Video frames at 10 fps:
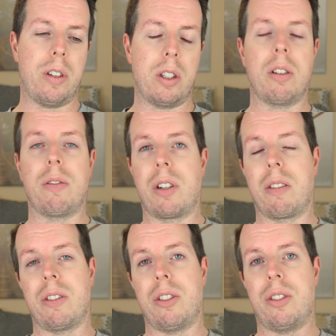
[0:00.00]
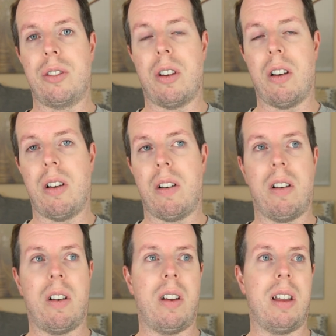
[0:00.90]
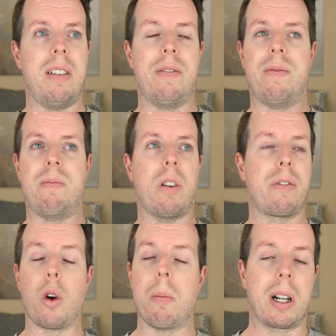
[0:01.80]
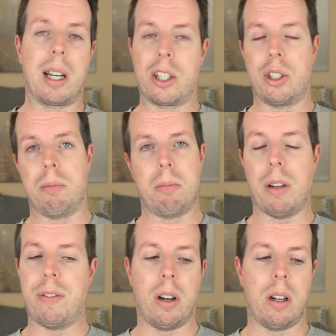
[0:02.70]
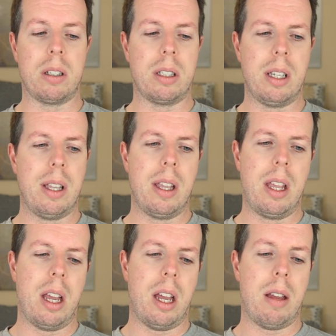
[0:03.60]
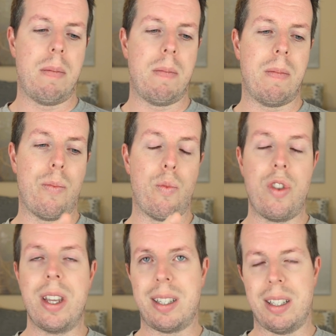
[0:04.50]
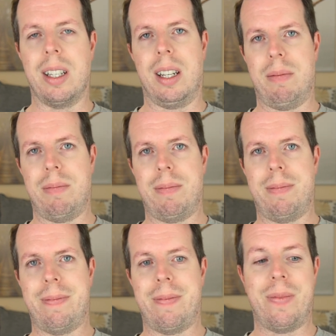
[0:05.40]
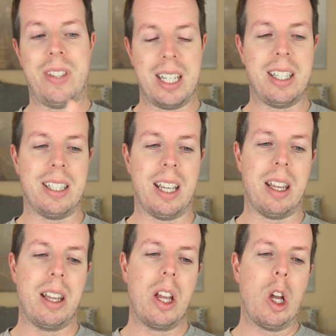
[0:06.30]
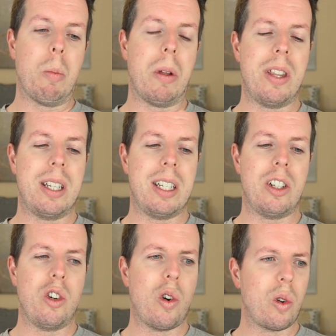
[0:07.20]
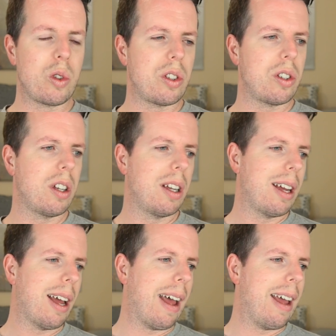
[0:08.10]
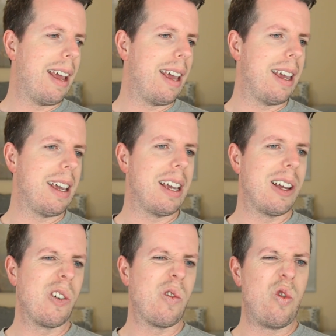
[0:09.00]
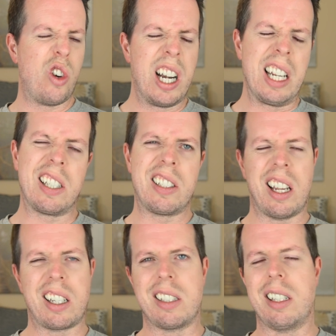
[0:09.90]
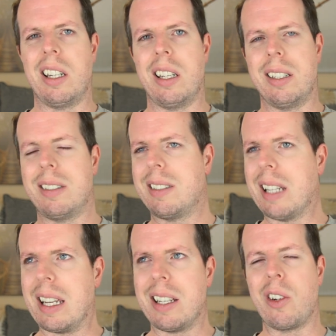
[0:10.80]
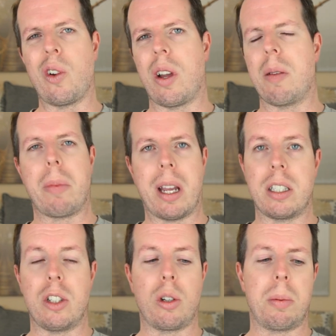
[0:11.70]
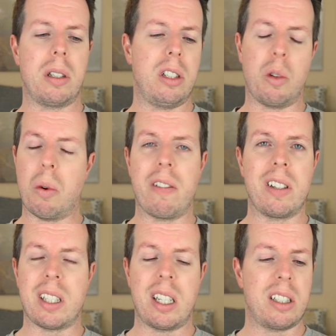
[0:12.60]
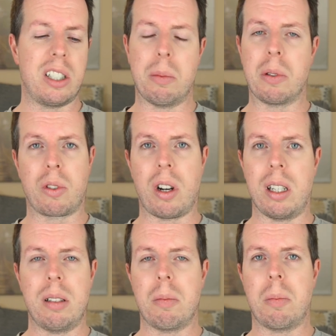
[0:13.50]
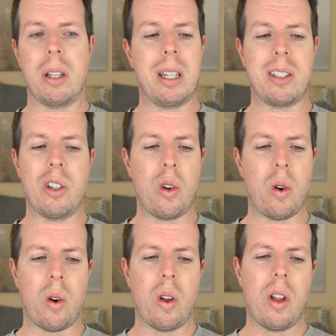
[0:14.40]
versatile fragrance I've got in my collection by far, this is it. This is it. But this is not a really sexy date night panty dropper. You could wear it on a date because it smells great, but it's not